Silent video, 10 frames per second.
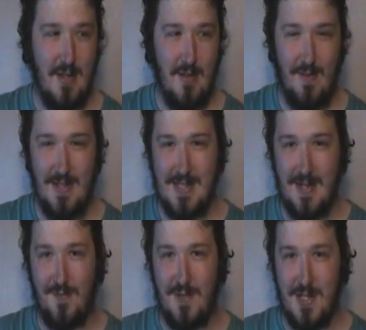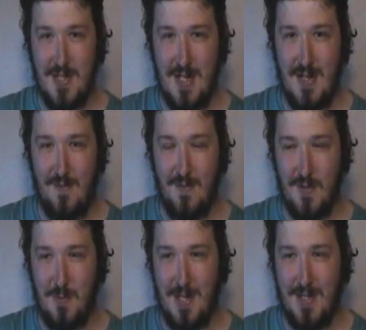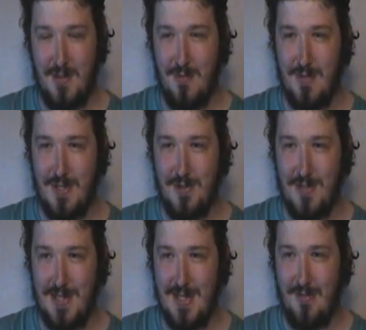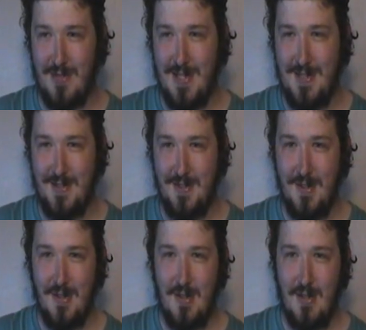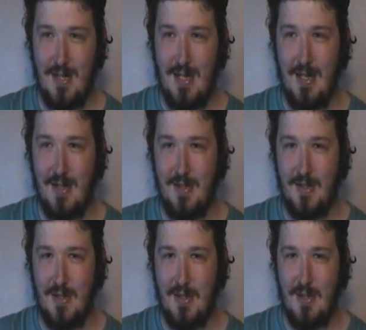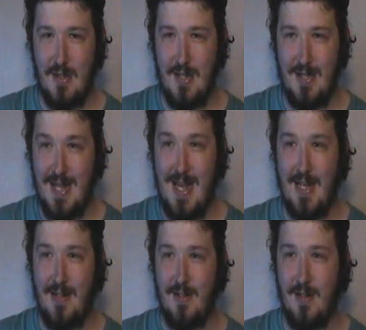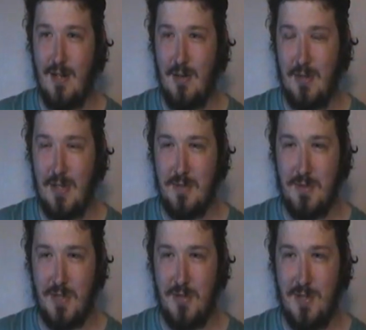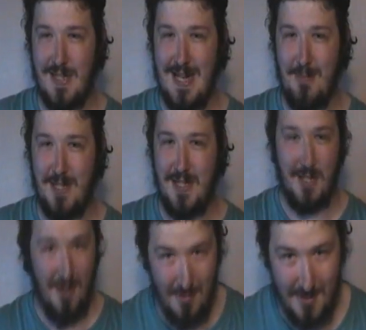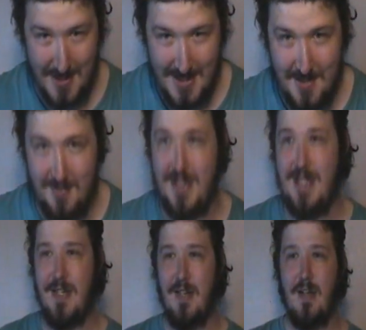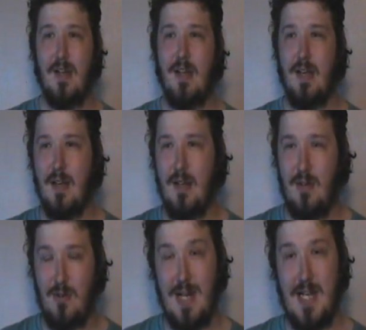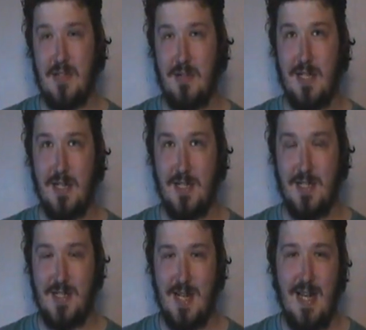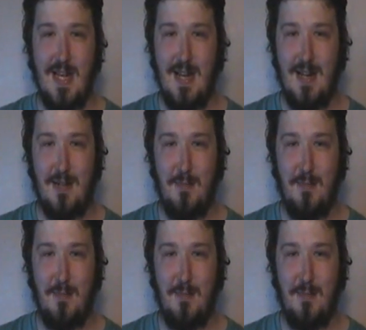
face cam footage I had for Splatoon recording that week, and then when I was recording Captain Toad this week, or last week I should say, it